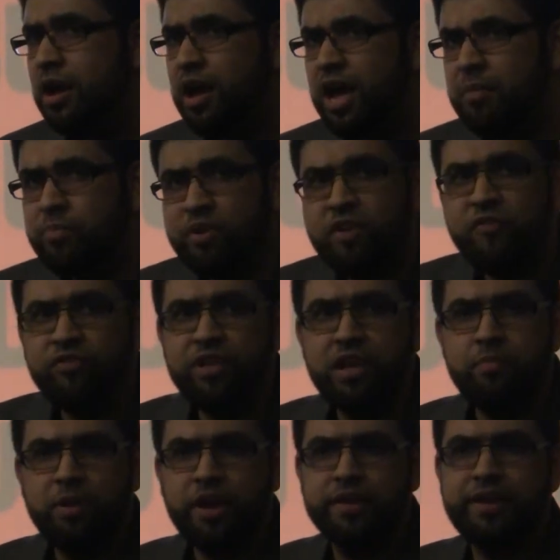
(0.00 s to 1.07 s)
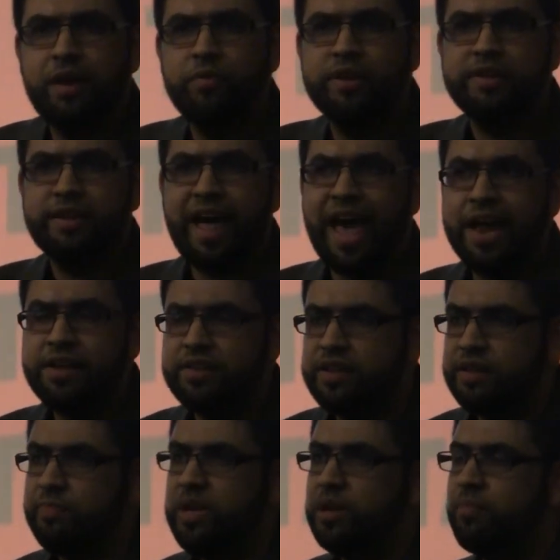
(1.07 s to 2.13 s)
And briefly, because I was asked to
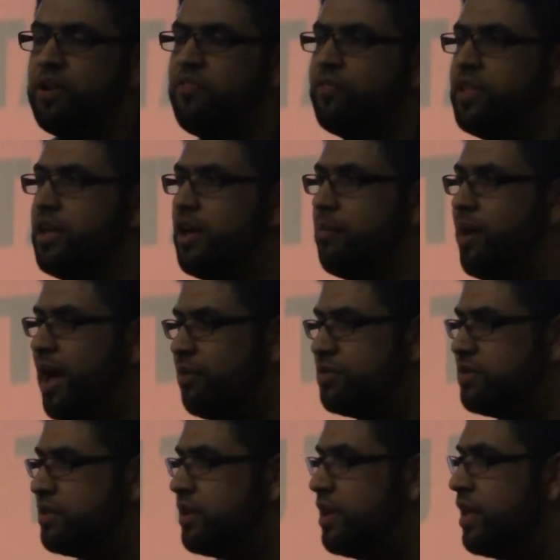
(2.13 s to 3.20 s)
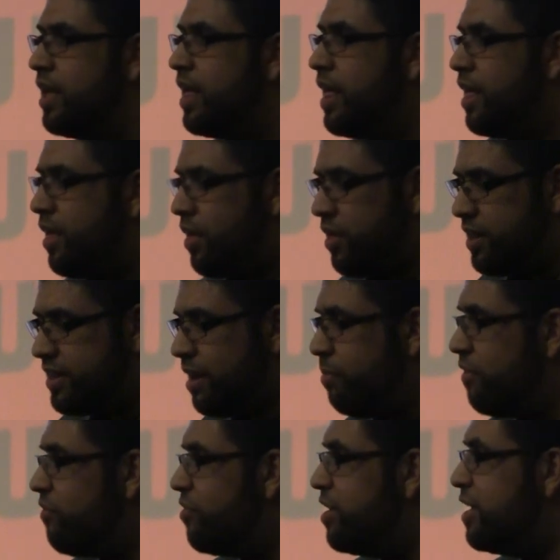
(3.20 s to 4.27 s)
speak briefly about some
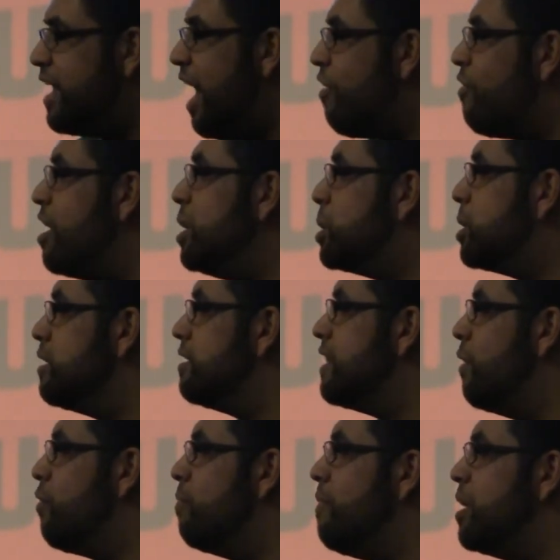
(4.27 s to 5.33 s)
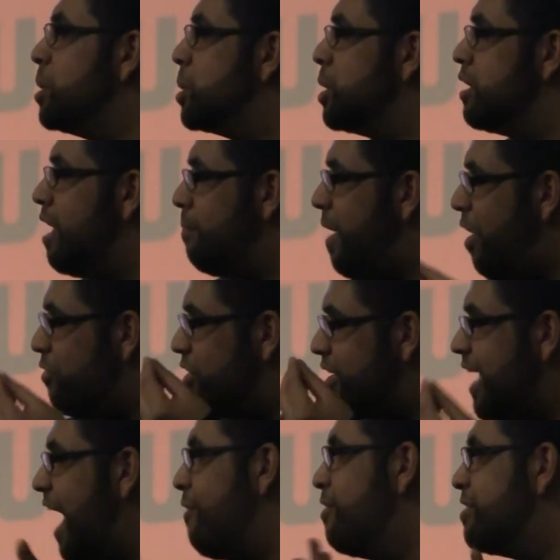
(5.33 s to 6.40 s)
of the narrations that were mentioned about the
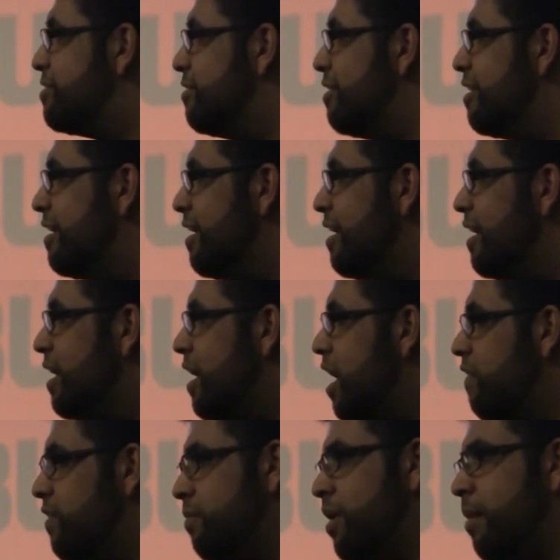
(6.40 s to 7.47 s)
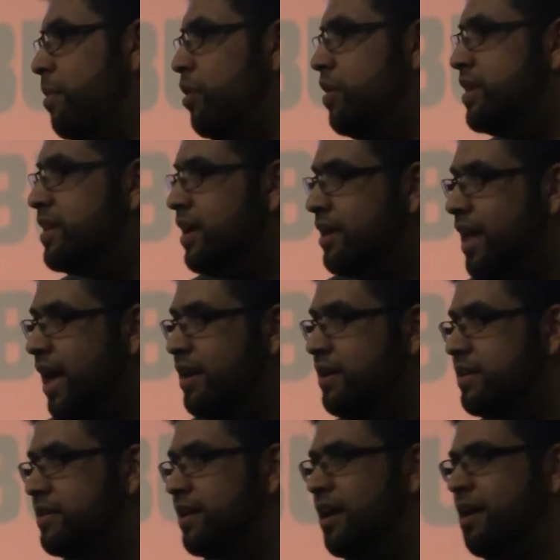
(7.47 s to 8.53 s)
character of Imam al-Hussain alayhi
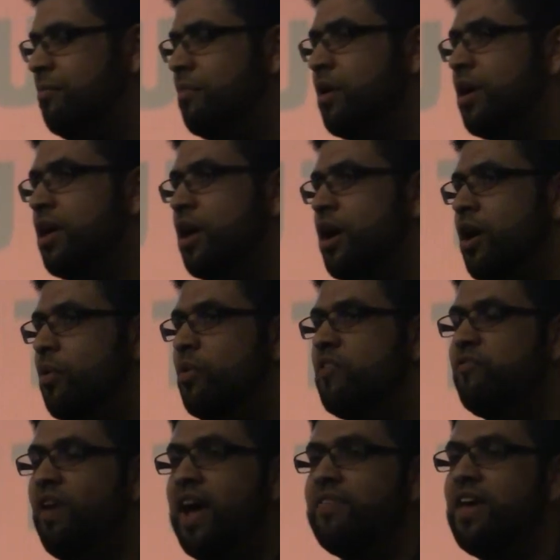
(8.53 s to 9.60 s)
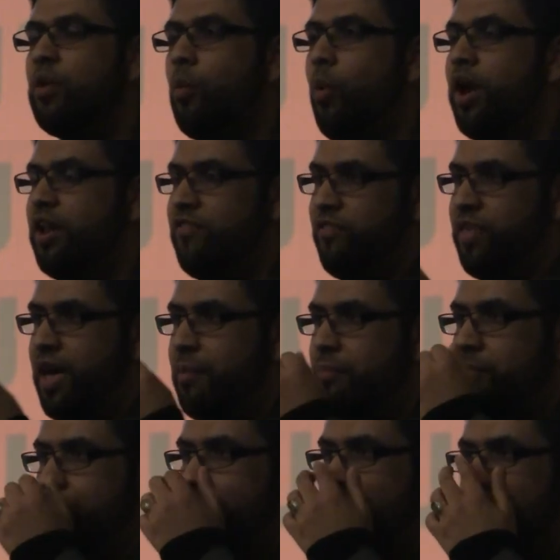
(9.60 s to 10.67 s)
salam, we find that one of
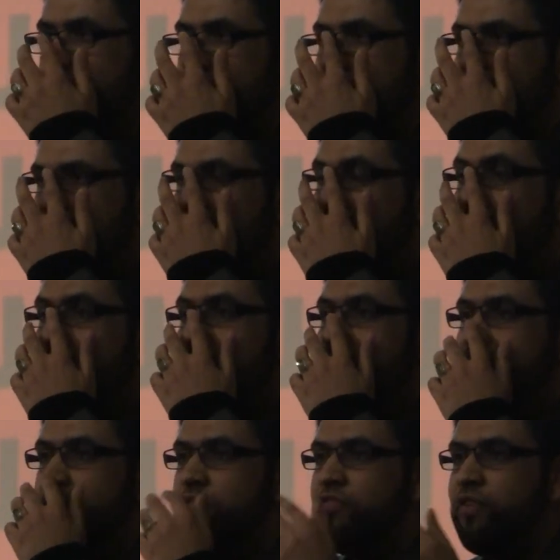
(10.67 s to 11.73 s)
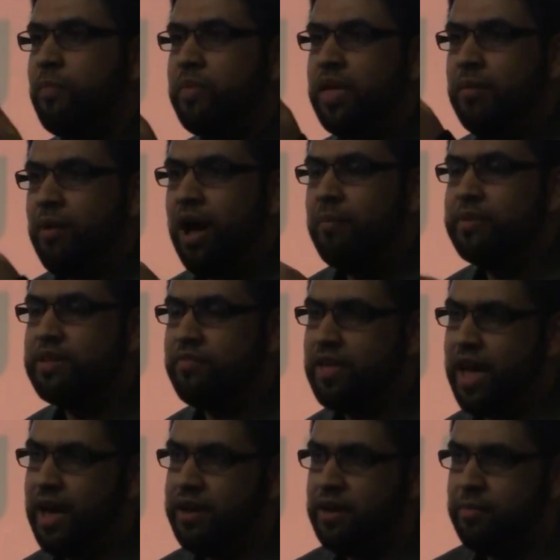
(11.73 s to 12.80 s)
them, narrated from the Imams of the
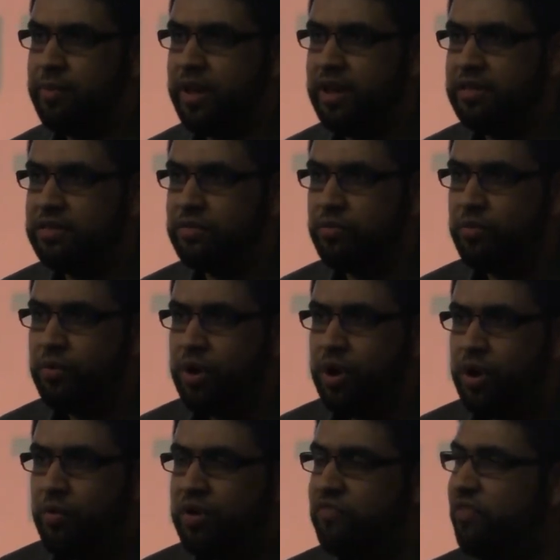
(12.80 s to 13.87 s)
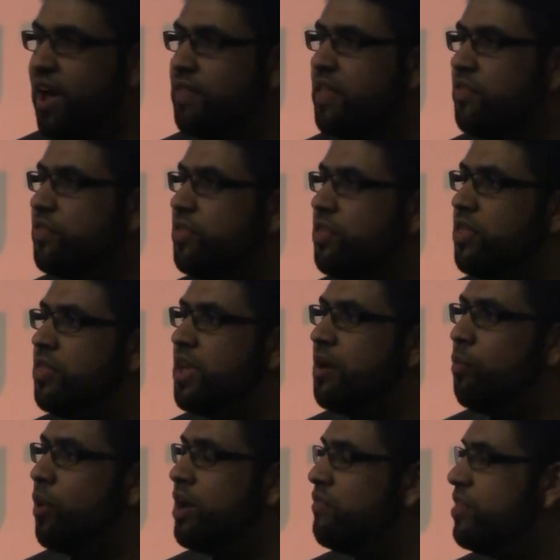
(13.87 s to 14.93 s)
Ahlul-Bayt, we find that
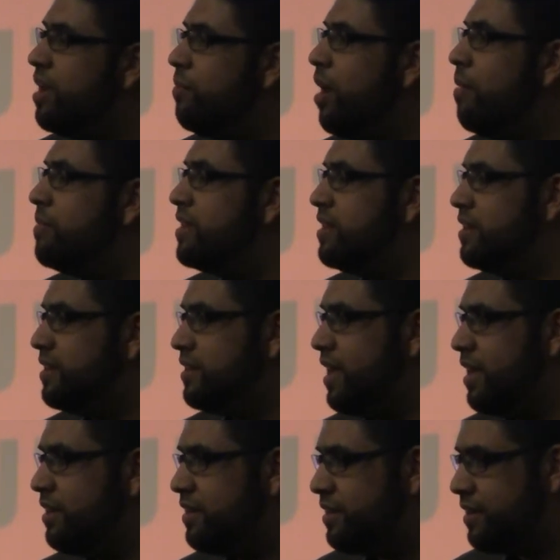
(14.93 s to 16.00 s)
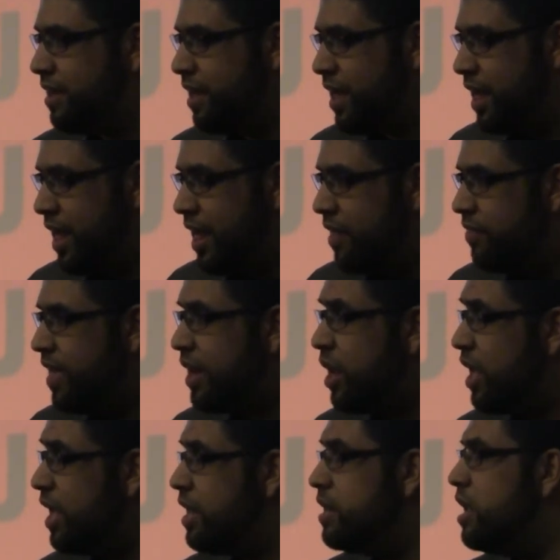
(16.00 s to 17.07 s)
one of the Imams, he states
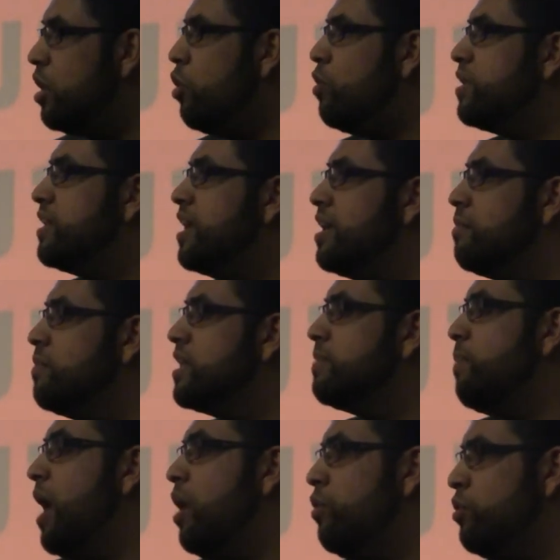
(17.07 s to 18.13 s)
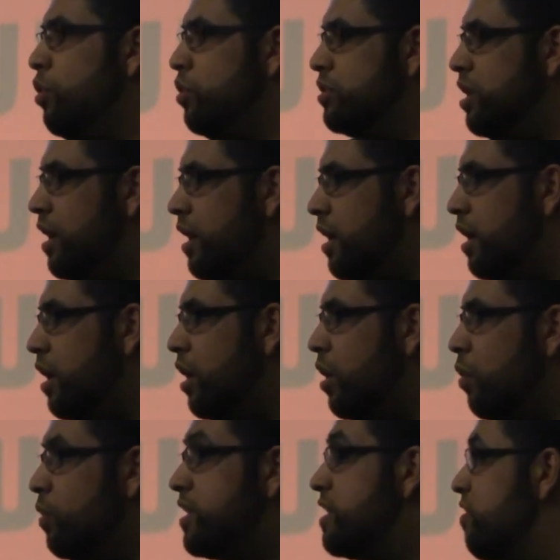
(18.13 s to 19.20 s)
that Inna al-Hussain misbahun huda
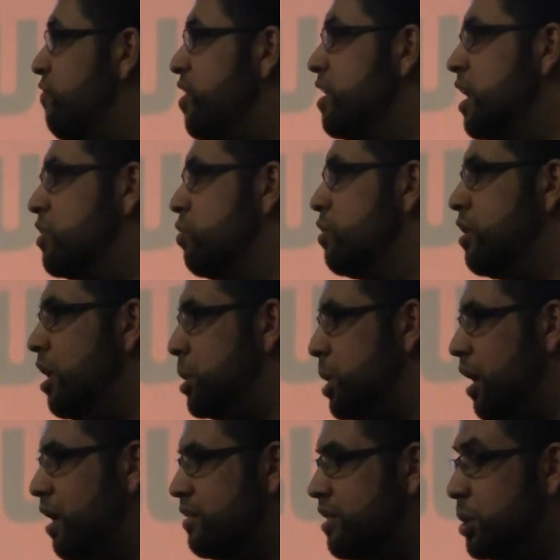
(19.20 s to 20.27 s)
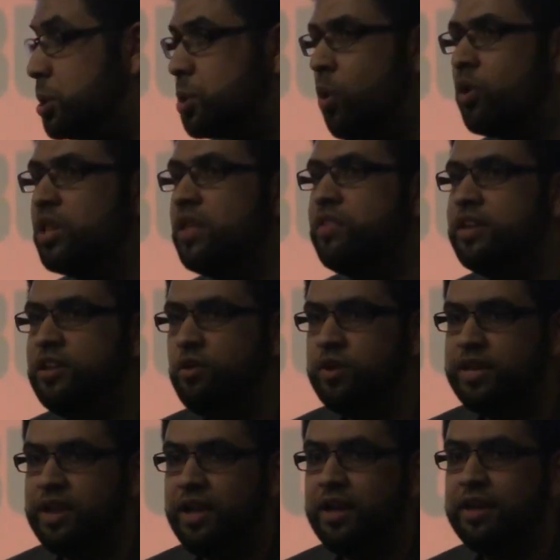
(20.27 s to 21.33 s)
was safinatun najat, that surely this
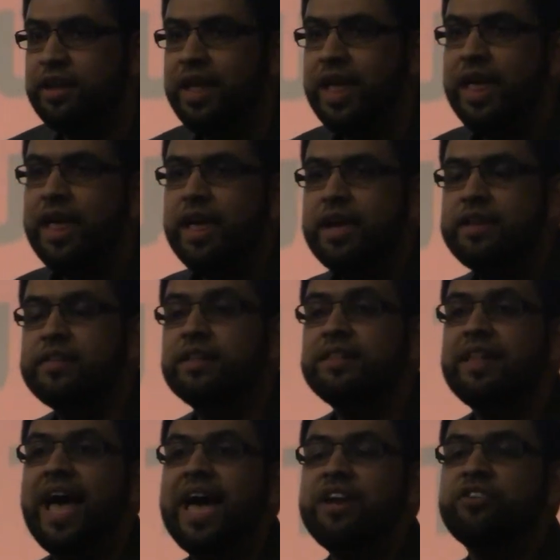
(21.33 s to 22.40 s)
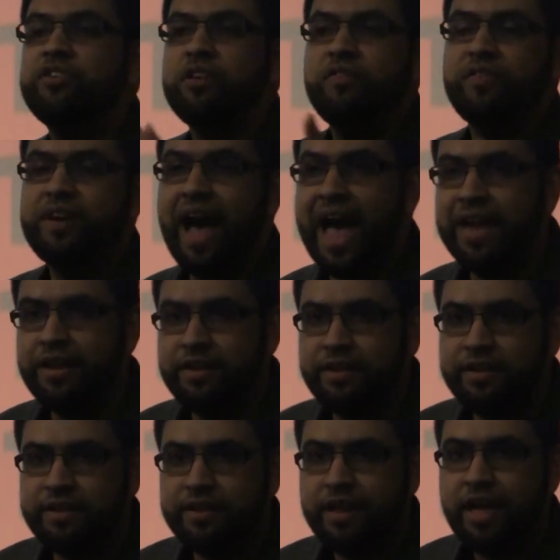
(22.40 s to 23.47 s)
Hussain is the lantern of
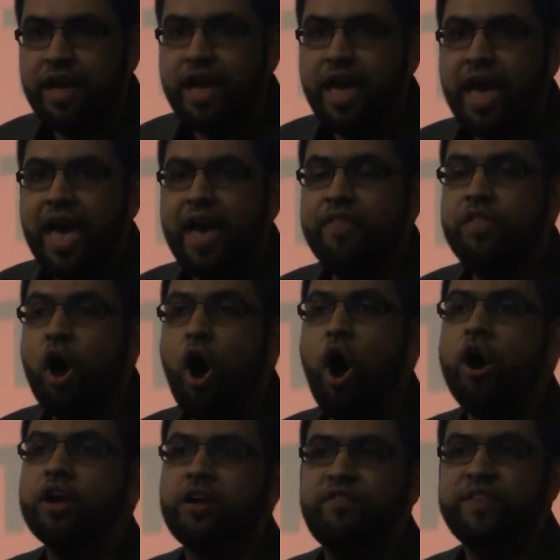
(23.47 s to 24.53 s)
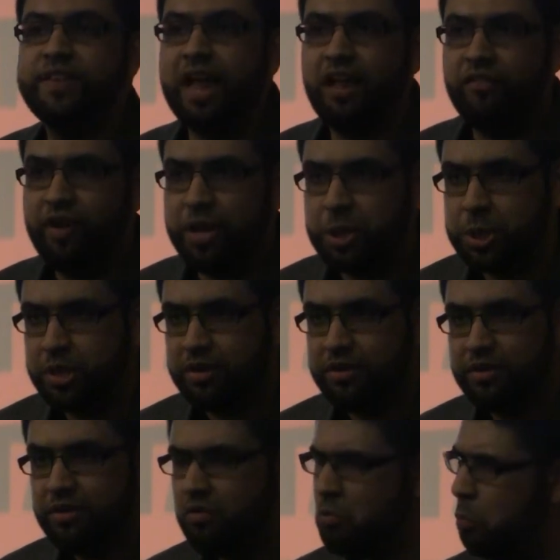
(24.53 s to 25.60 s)
guidance and the ark of salvation.
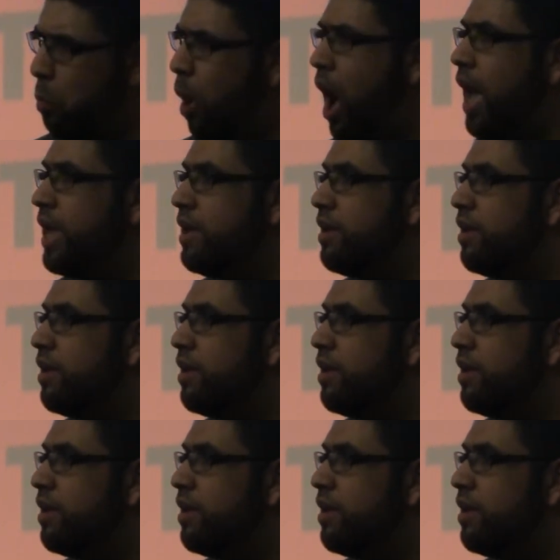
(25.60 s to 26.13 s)
Why?